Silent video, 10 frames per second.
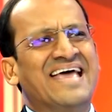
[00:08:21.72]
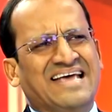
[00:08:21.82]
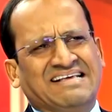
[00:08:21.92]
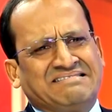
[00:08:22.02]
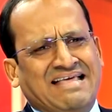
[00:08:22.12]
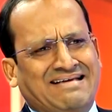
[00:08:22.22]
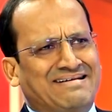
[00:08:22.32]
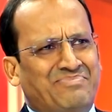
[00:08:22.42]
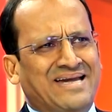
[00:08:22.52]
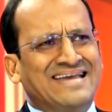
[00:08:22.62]
It's like
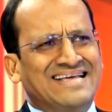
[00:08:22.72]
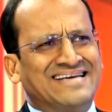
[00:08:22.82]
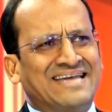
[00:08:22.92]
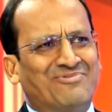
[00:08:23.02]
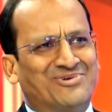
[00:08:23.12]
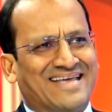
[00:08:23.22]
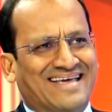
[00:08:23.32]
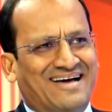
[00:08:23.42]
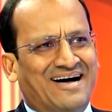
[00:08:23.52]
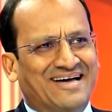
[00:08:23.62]
pretty nascent, I would
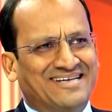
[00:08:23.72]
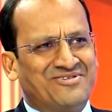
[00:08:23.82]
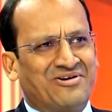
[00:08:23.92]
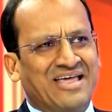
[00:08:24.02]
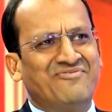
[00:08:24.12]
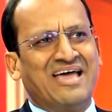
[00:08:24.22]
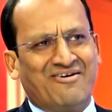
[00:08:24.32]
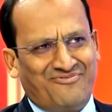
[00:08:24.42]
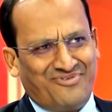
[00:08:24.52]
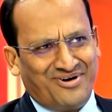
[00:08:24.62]
say. It's not like we
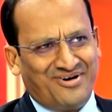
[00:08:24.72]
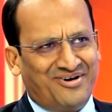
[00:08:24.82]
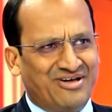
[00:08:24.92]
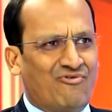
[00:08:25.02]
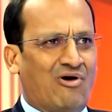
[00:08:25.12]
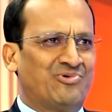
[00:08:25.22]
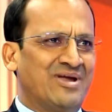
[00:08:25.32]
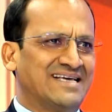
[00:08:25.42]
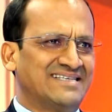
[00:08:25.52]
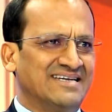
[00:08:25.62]
have evolved to
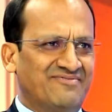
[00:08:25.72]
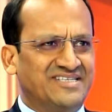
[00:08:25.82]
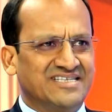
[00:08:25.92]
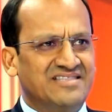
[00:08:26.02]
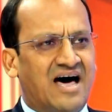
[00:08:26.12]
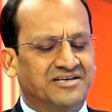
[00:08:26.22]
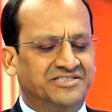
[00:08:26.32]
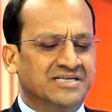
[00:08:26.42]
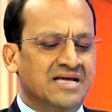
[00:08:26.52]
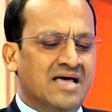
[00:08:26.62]
an extent which is
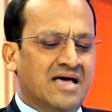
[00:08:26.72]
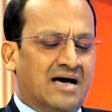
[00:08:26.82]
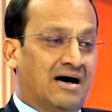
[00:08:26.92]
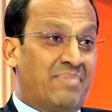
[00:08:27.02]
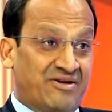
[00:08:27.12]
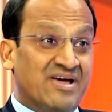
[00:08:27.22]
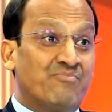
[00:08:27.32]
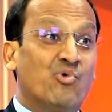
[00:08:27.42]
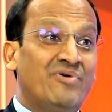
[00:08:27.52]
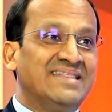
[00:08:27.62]
large. But we are
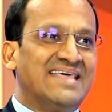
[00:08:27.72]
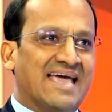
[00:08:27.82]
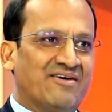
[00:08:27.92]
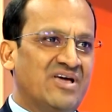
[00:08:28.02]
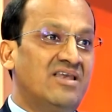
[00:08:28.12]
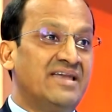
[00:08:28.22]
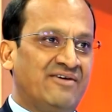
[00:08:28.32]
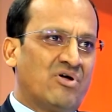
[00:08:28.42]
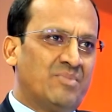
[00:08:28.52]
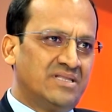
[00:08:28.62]
moving there. We are
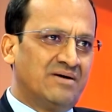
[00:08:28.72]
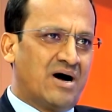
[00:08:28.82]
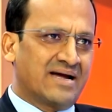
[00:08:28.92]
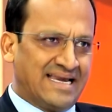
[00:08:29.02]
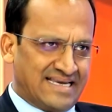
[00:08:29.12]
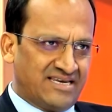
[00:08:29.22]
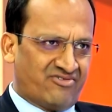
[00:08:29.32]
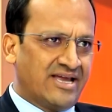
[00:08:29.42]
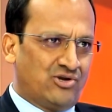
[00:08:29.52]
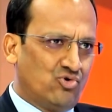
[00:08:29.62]
learning from other market and
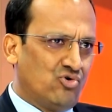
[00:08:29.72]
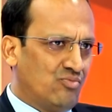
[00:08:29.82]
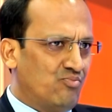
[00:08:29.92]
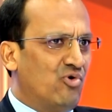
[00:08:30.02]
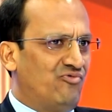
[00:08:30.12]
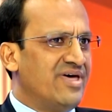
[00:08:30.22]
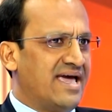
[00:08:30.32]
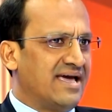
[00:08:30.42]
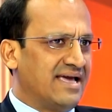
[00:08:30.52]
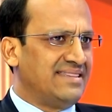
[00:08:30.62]
trying to move
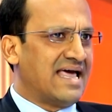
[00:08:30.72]
there in